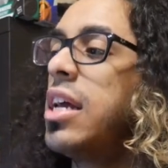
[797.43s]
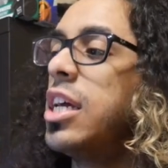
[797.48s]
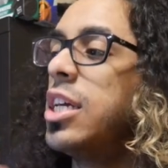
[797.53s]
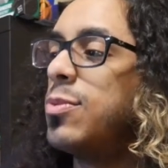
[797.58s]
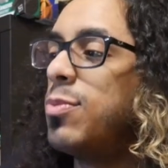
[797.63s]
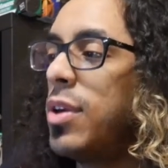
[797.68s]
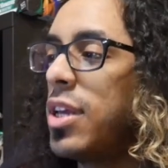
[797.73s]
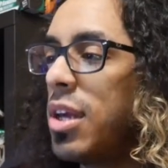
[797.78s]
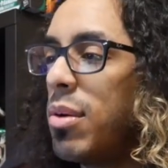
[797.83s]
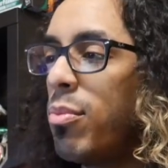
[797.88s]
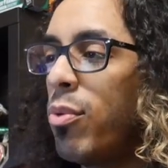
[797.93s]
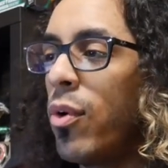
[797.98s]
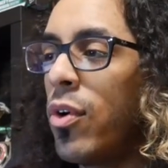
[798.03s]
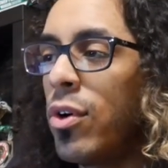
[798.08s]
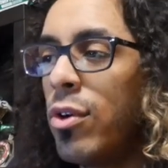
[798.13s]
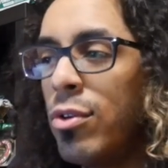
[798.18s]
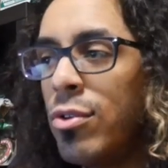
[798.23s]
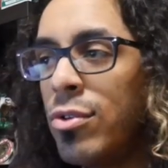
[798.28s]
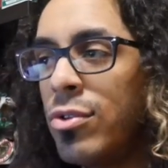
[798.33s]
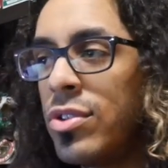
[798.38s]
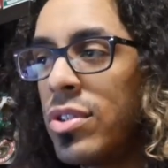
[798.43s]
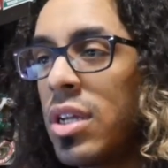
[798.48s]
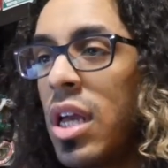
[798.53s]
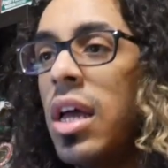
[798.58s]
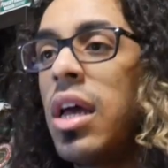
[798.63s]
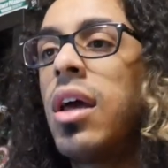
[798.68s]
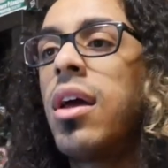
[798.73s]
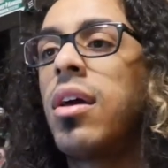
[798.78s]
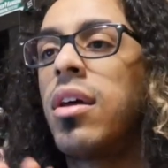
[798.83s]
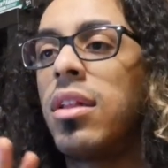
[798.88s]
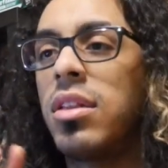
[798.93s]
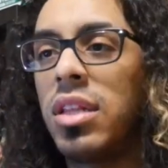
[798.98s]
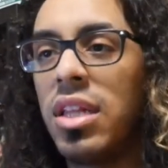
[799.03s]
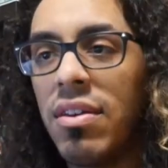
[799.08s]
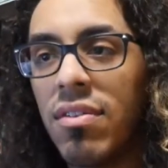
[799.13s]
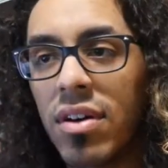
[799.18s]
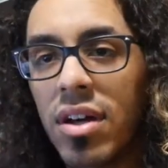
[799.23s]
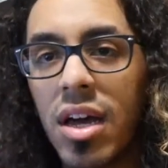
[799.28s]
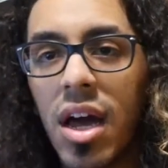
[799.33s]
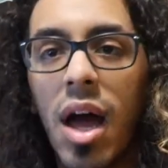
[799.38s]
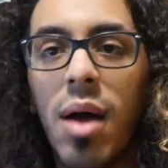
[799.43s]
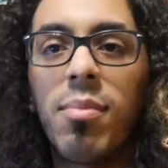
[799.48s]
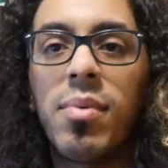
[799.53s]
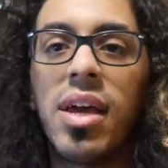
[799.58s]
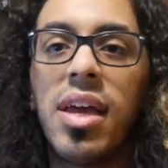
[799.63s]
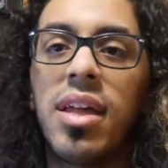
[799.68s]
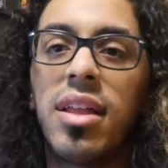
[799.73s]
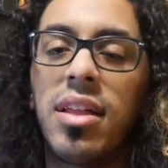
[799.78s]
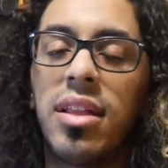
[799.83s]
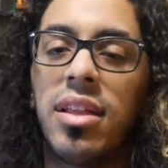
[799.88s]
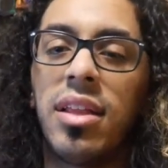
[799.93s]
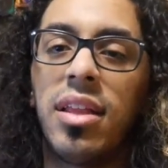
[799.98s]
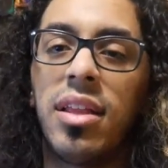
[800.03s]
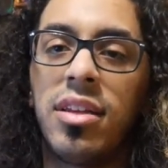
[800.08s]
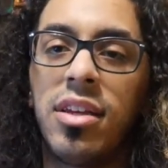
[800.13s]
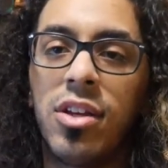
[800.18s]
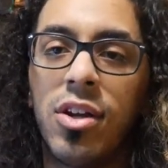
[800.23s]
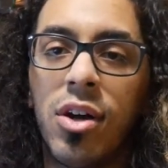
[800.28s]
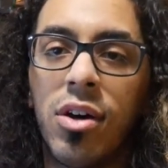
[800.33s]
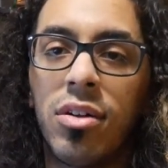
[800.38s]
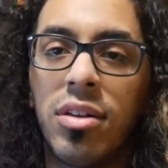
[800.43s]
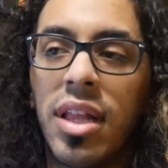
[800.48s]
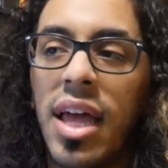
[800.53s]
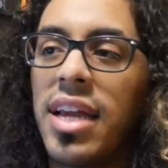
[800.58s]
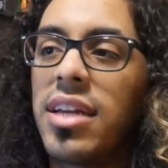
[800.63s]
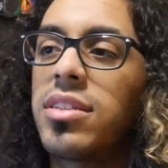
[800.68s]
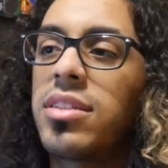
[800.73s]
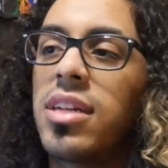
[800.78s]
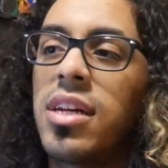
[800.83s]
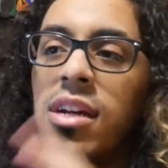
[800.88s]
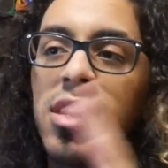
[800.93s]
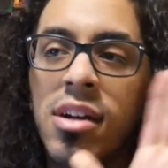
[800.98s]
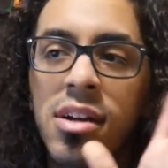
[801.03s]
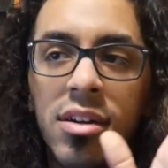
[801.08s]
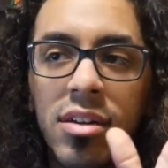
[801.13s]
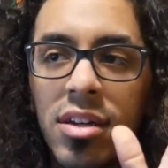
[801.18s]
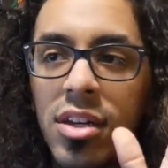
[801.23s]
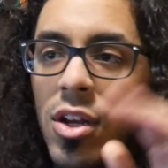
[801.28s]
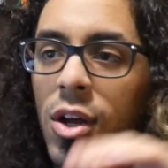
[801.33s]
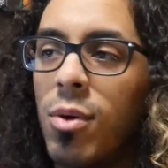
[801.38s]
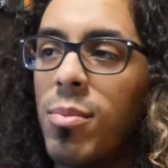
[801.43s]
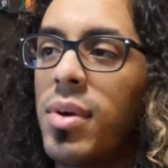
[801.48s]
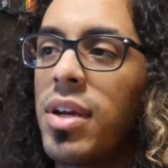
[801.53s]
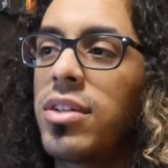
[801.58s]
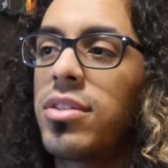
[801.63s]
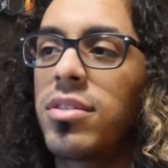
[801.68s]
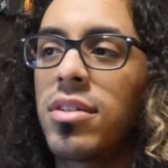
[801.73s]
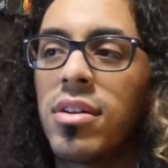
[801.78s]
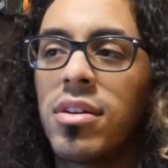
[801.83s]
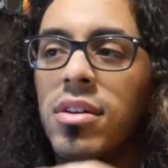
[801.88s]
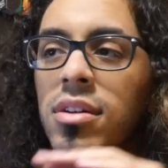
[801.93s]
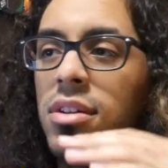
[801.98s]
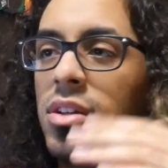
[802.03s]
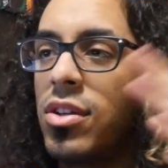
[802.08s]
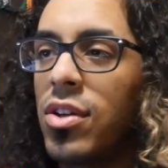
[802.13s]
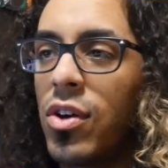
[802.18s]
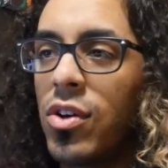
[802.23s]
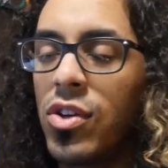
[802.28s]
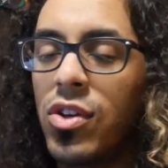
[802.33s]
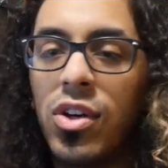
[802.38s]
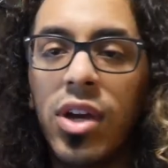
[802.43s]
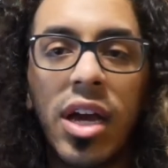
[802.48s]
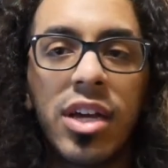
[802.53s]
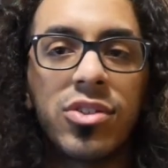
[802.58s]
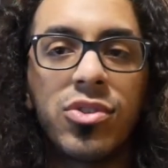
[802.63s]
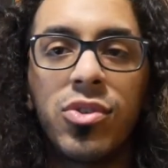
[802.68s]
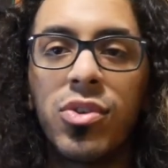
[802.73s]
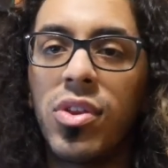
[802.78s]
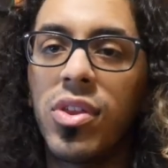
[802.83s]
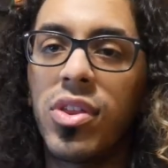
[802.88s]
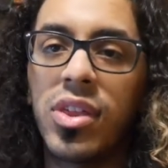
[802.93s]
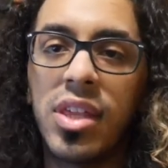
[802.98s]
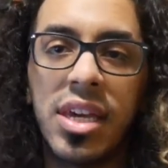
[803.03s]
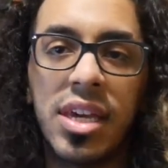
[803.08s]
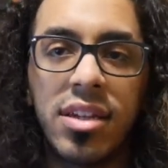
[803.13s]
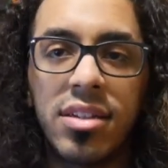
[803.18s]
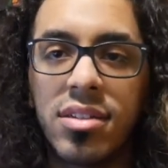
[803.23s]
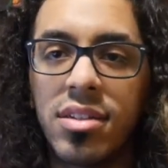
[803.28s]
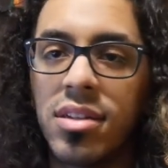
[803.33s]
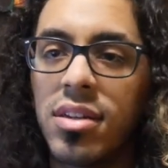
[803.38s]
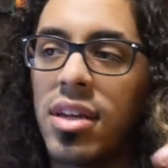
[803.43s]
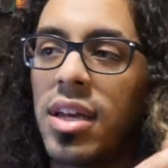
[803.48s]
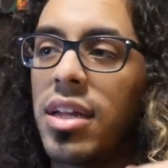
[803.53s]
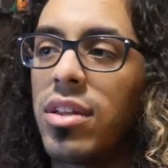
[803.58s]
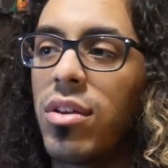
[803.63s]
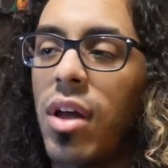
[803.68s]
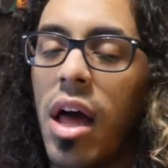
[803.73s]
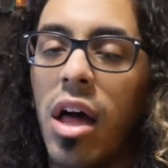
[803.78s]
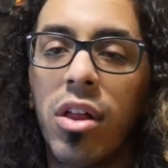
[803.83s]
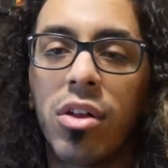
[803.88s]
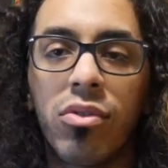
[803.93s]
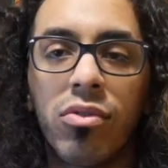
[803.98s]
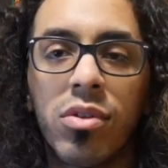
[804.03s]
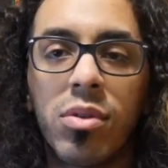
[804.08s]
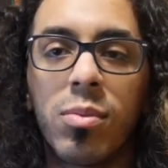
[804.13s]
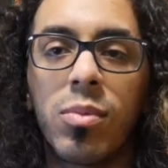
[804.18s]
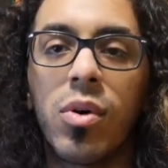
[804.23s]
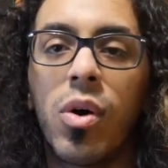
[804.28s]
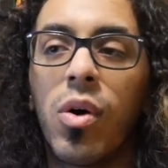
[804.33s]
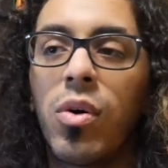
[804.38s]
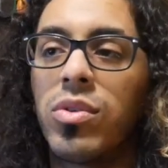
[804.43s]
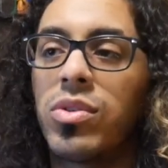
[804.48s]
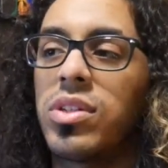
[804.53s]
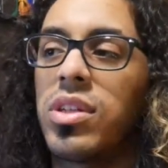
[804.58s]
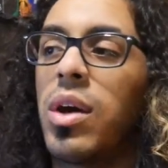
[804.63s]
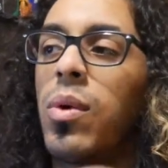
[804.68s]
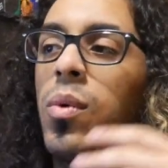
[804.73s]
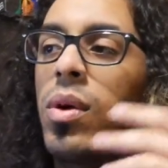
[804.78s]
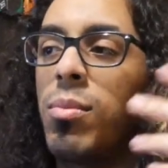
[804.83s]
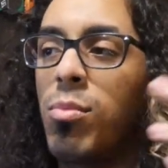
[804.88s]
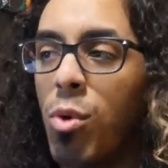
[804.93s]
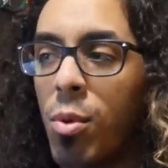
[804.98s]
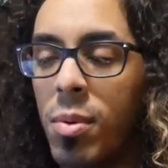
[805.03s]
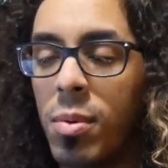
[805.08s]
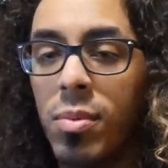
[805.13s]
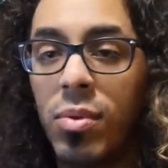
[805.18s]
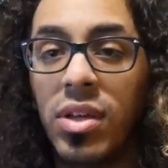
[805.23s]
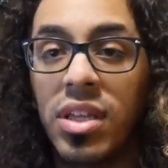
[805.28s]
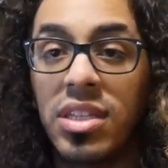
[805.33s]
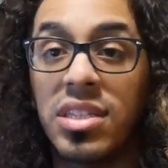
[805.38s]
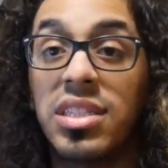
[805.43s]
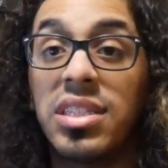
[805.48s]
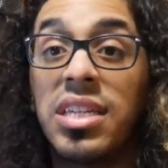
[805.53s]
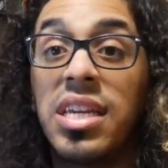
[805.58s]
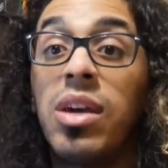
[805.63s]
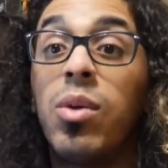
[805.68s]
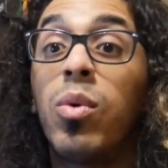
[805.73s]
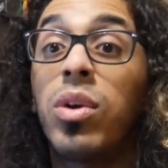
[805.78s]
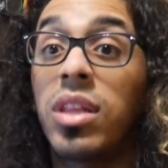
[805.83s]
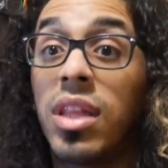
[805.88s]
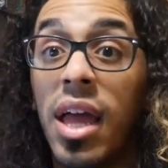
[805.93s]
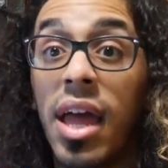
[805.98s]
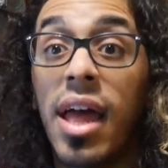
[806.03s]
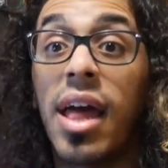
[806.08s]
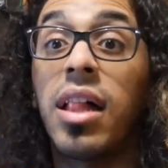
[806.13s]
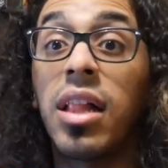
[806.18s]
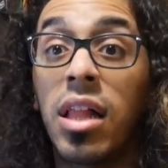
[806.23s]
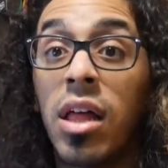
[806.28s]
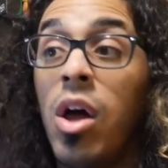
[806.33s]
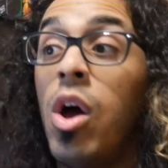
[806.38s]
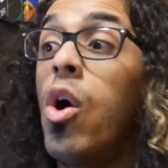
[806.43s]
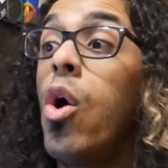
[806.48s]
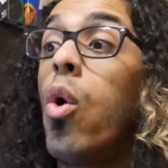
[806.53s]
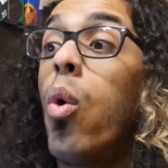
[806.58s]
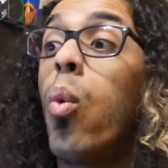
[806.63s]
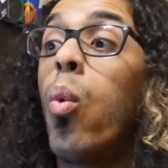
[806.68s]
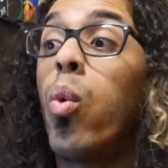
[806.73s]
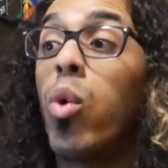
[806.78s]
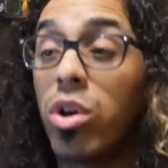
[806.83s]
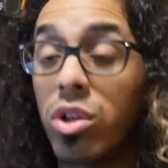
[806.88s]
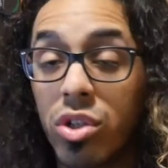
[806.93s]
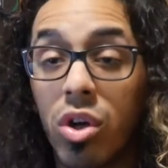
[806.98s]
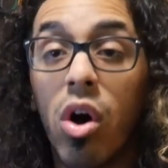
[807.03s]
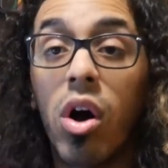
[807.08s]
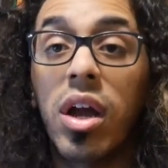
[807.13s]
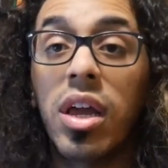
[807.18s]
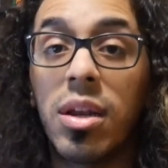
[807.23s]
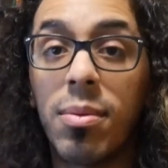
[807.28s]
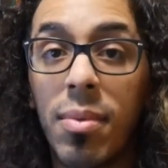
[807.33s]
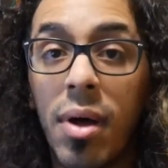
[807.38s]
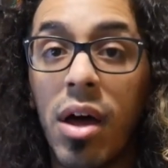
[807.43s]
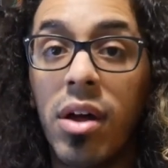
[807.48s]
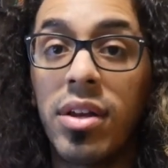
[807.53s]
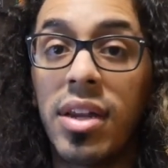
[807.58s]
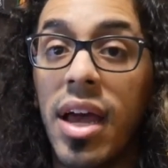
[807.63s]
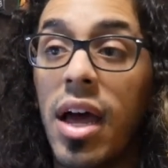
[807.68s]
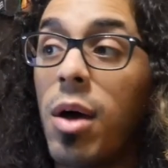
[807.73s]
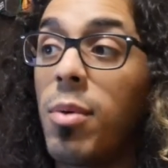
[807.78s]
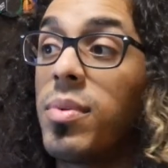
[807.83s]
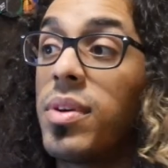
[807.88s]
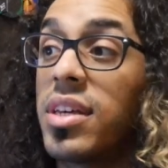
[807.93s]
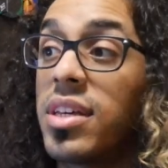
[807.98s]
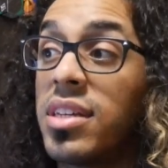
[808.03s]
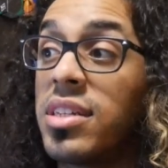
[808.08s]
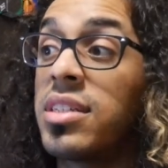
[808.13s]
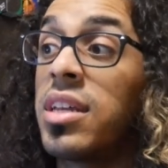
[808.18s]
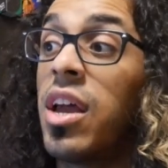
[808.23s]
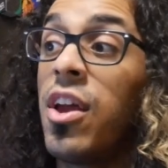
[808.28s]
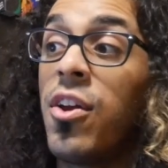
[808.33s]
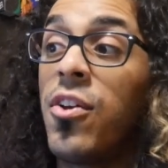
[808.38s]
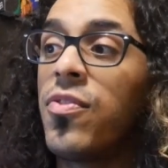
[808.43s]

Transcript: It's been your boy Ooch leave a comment, you know, like, share, you know, make sure, you know, you guys do the thing to get the algorithm going so that way more people can see what the hell we're talking about now because